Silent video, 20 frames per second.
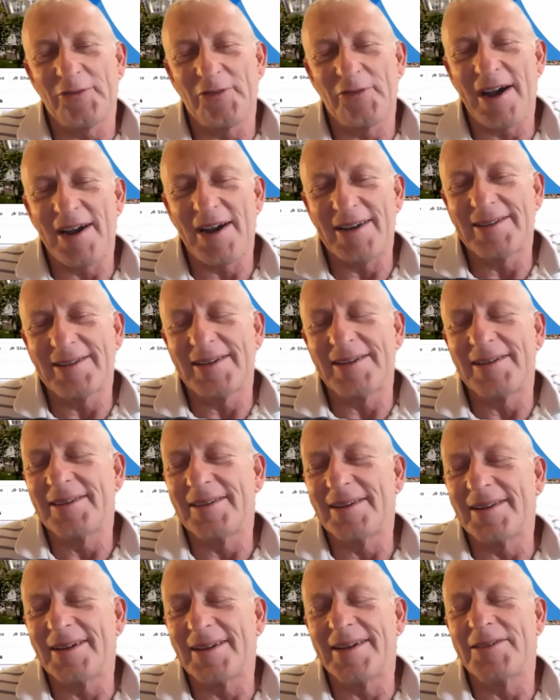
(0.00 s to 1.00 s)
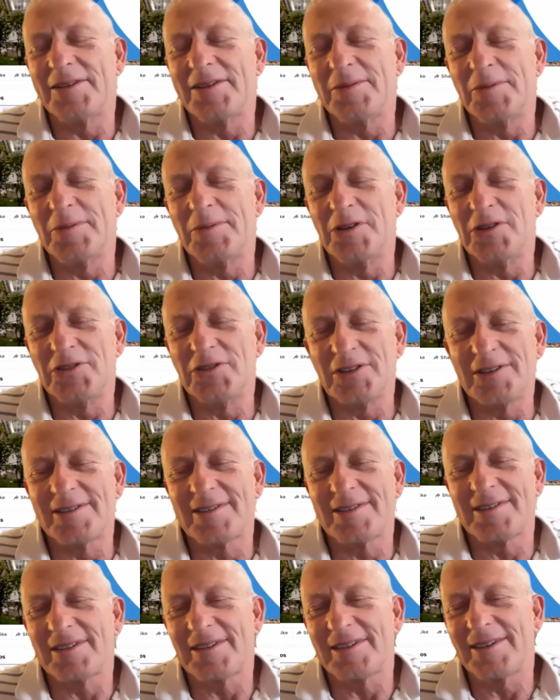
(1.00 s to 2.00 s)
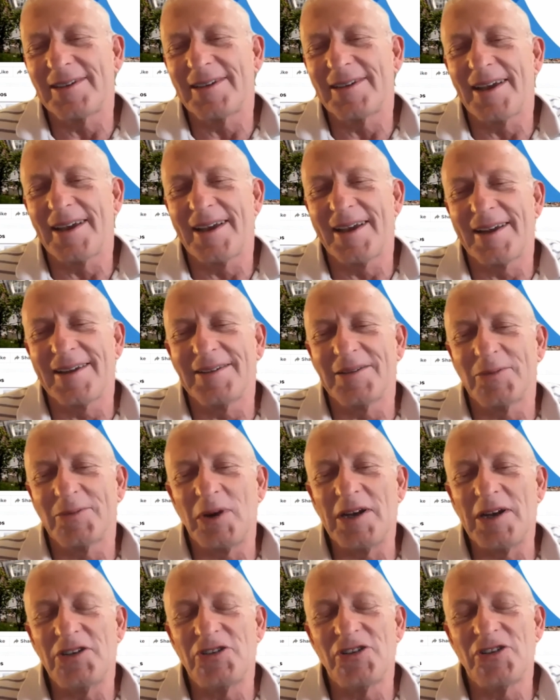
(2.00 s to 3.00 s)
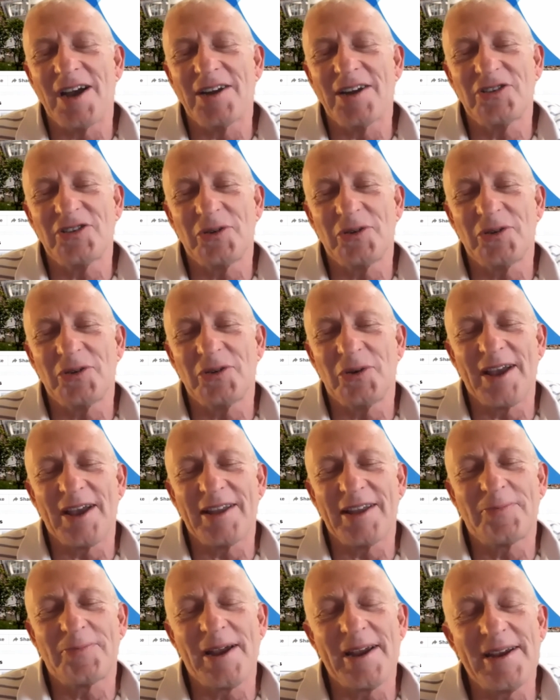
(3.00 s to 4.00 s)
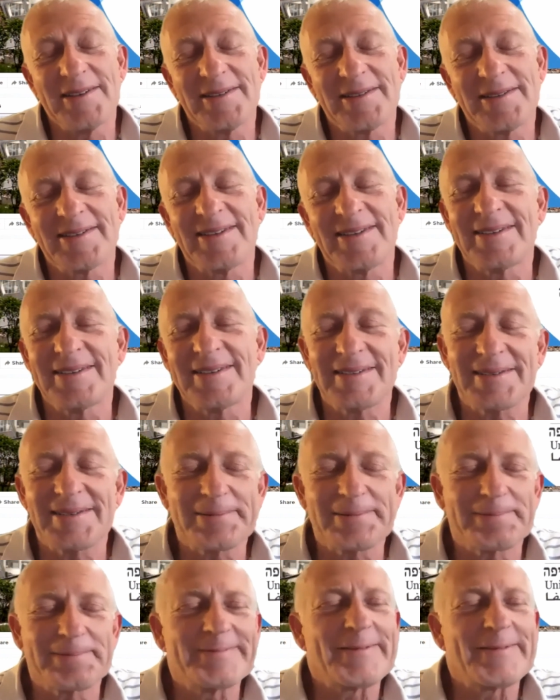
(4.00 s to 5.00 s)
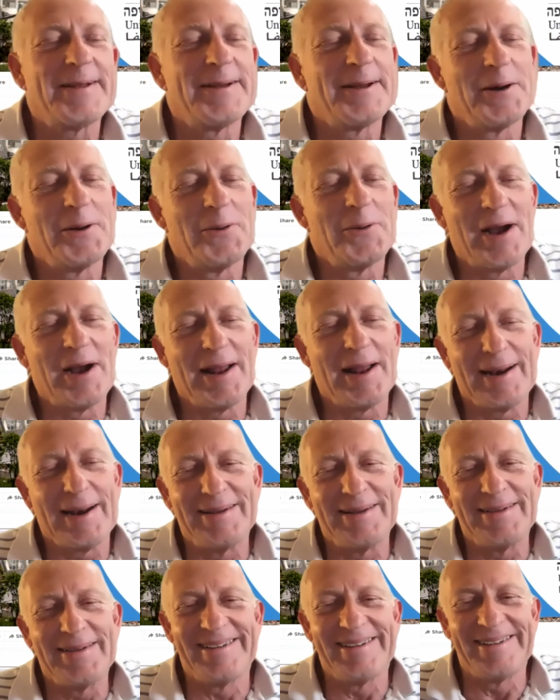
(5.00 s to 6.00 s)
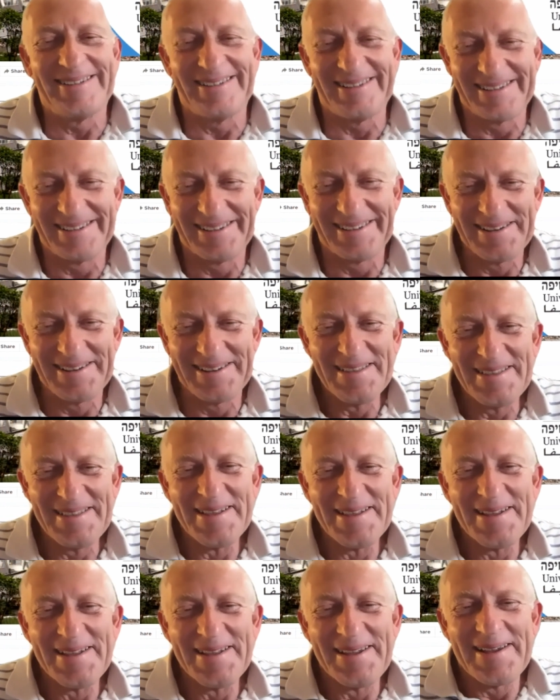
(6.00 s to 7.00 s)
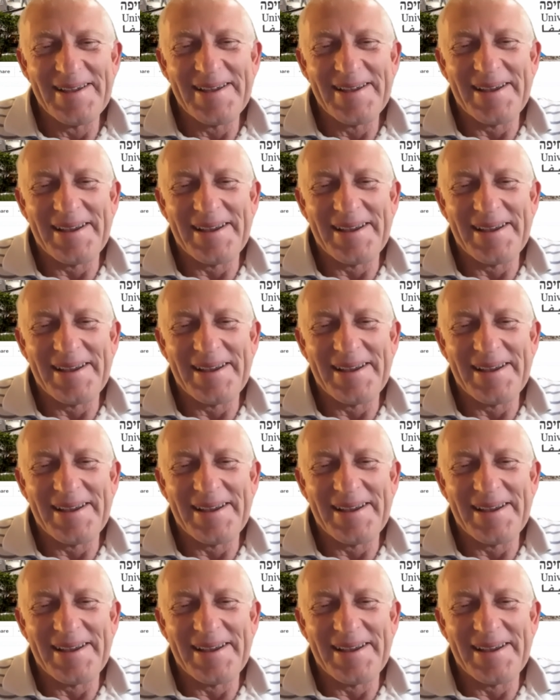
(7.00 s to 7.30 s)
efficient fight in the emergency, and will judge you on that basis. Well,